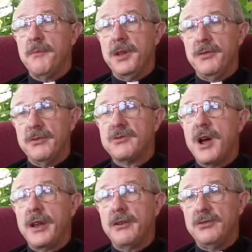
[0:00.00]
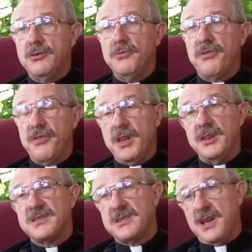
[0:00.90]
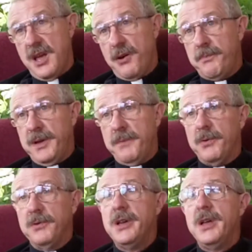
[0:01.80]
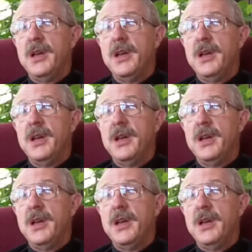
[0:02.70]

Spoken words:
I mean, they're trying to do things to help people,